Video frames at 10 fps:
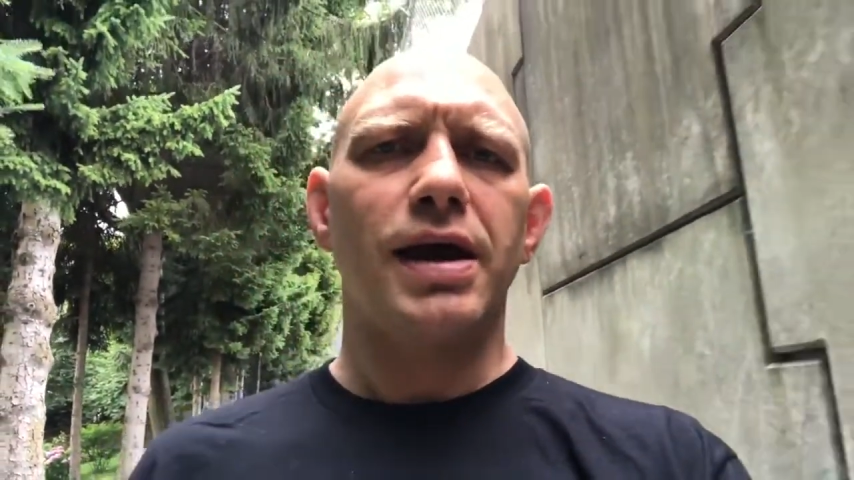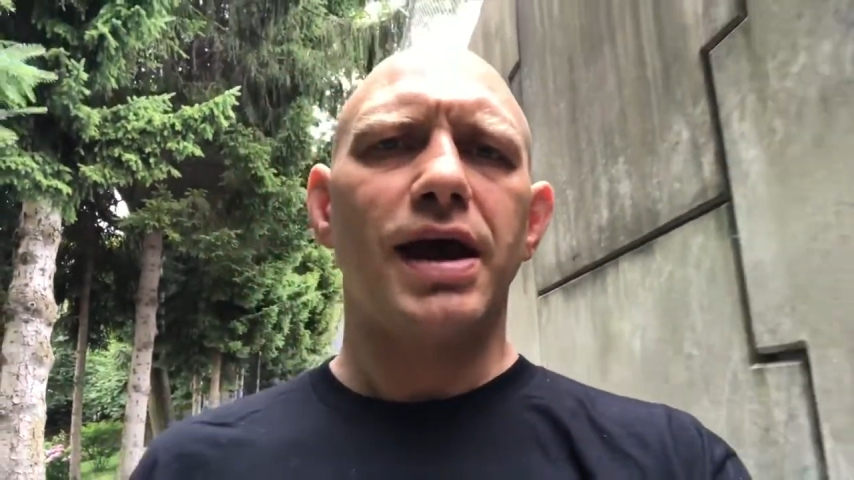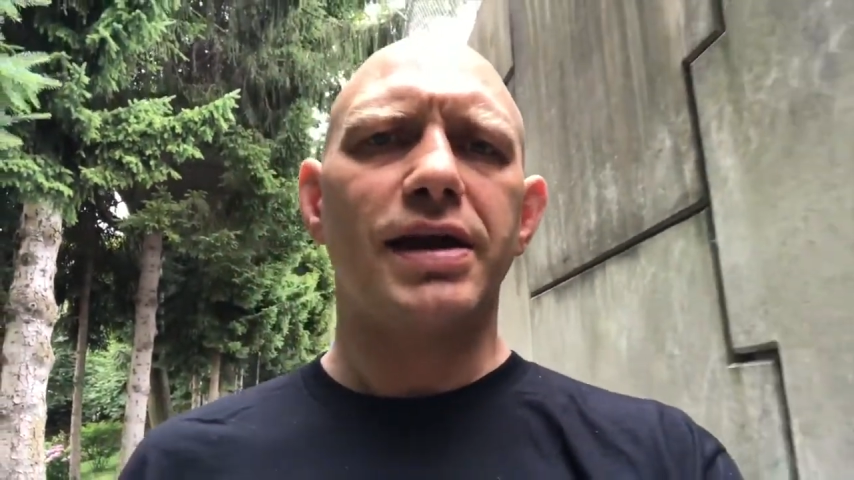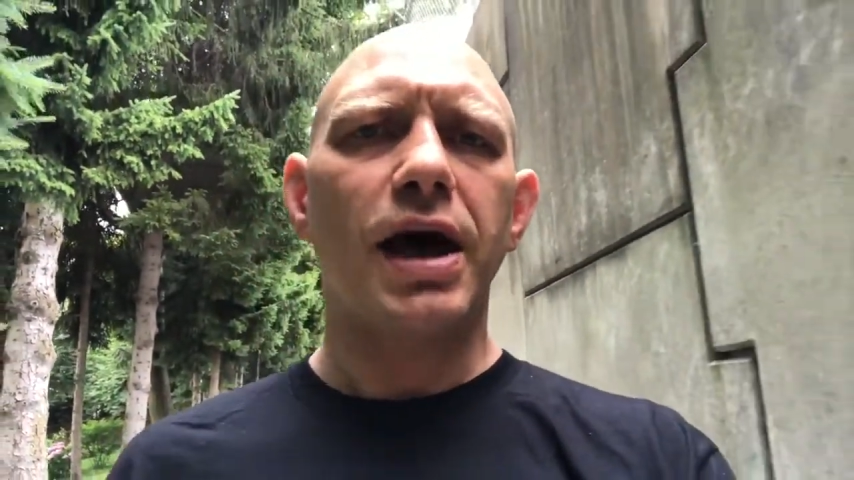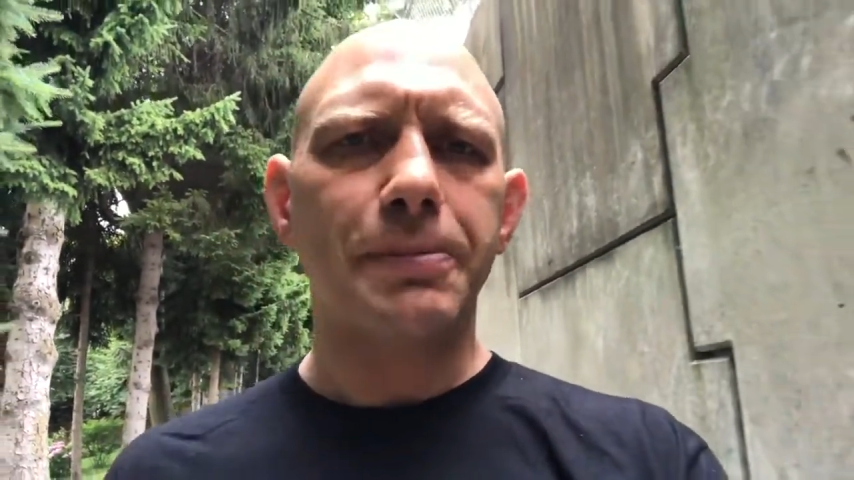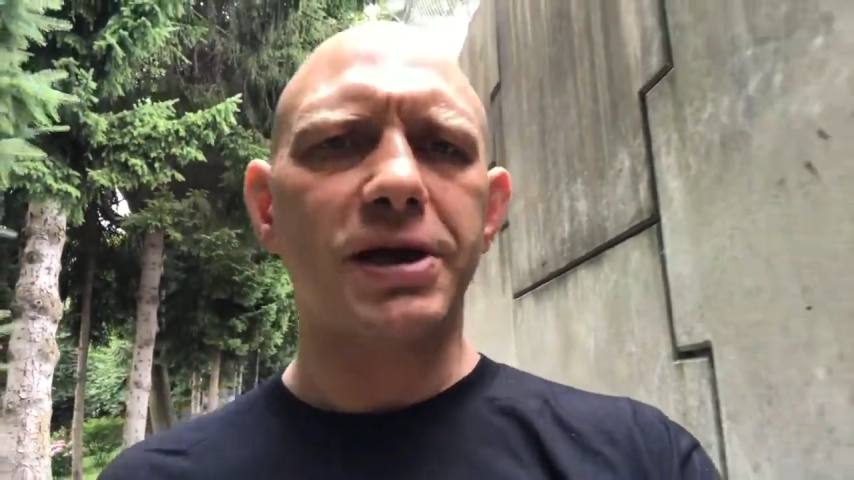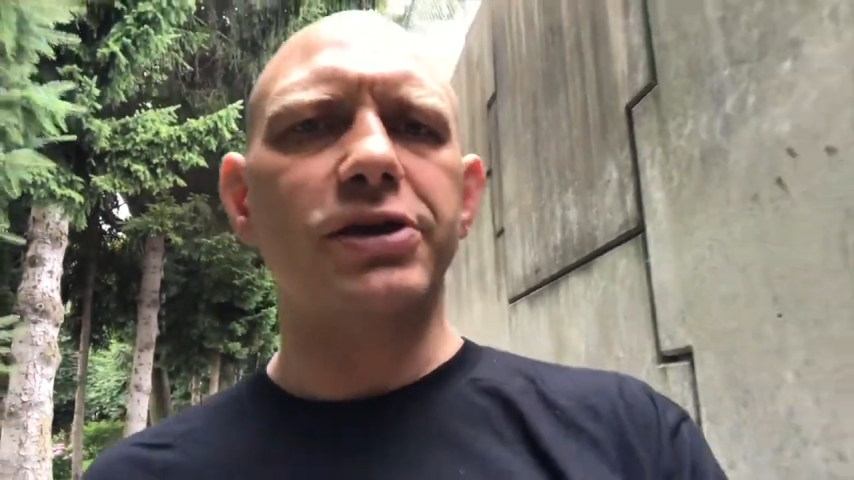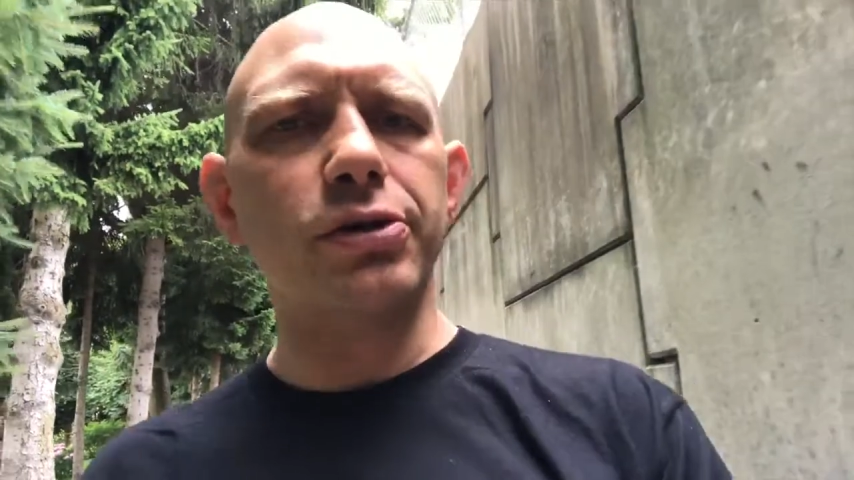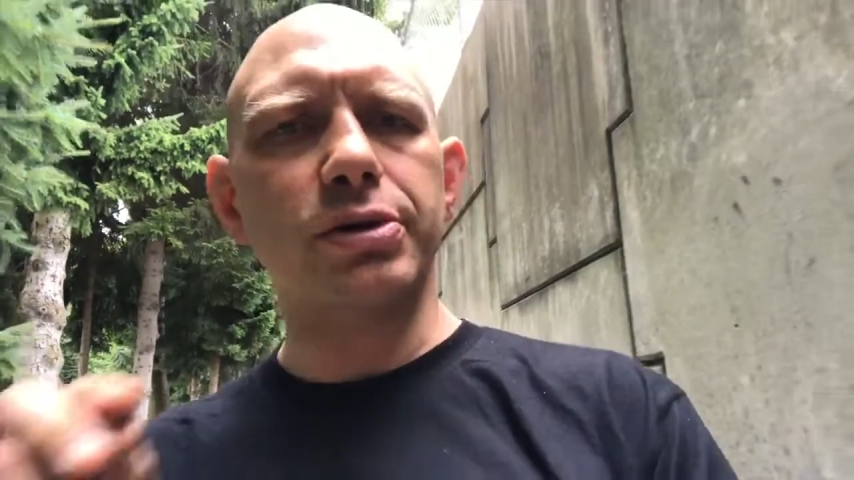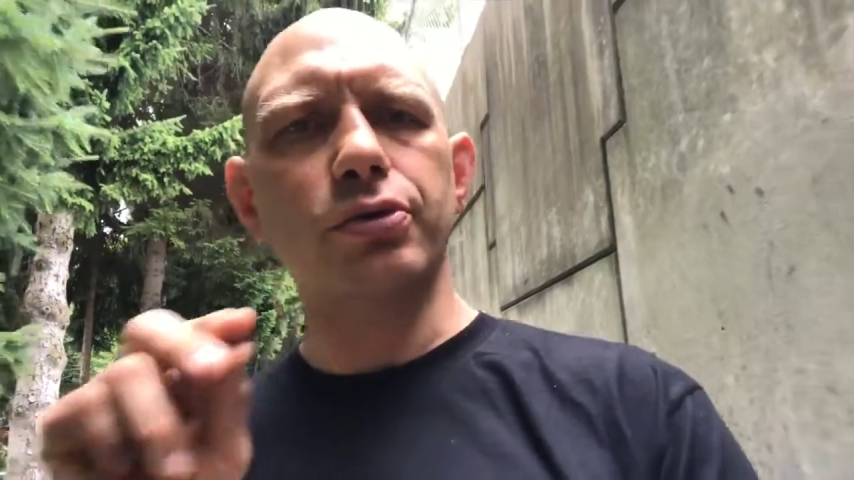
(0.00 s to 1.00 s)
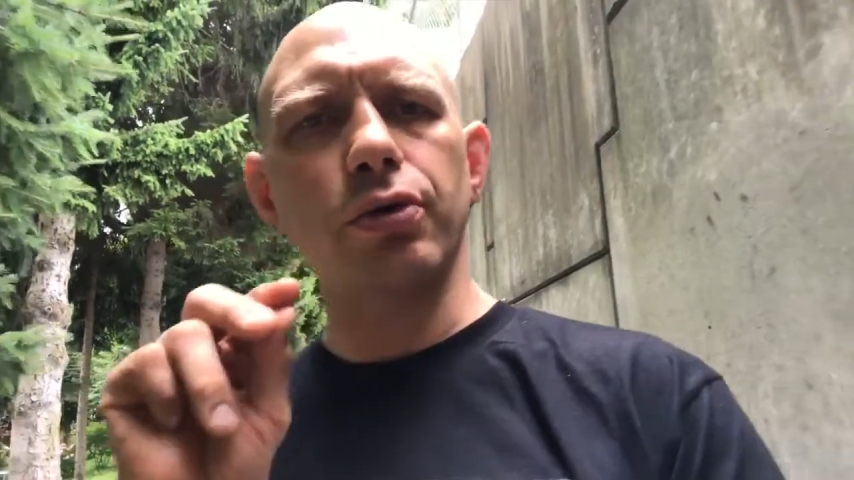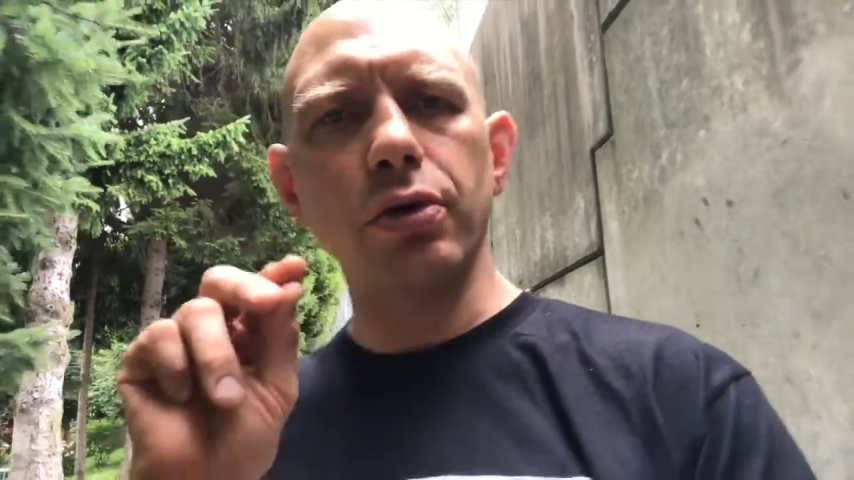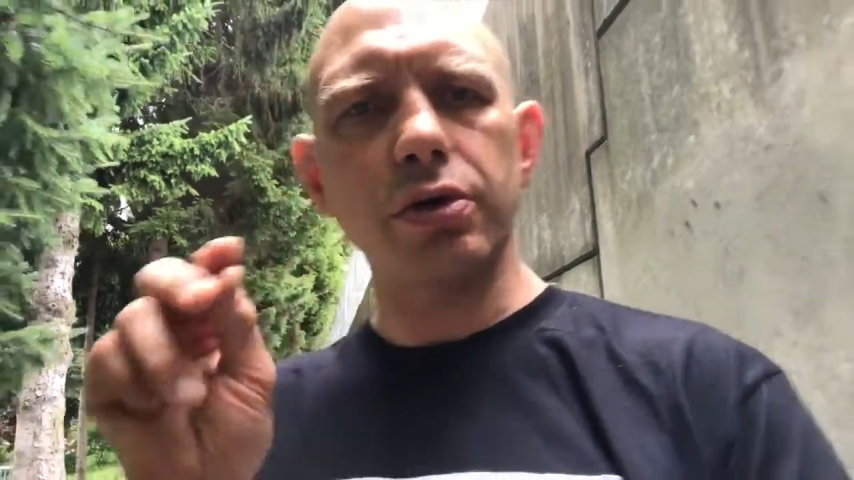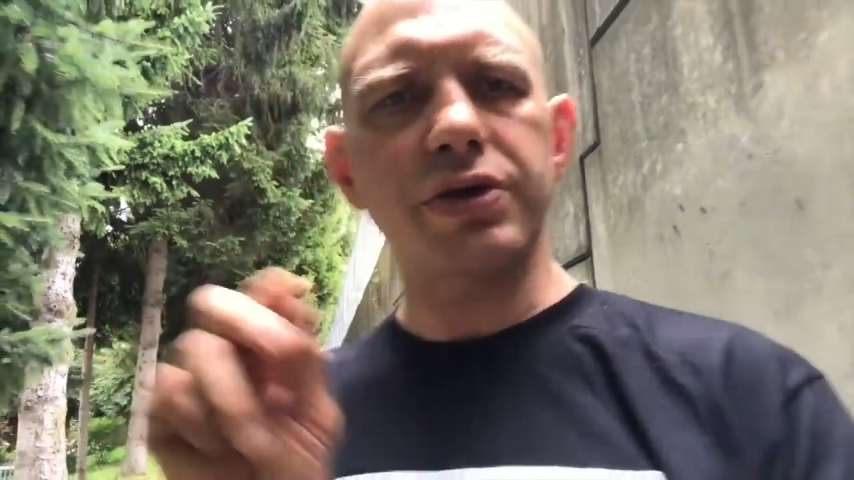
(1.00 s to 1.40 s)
and Hapkido school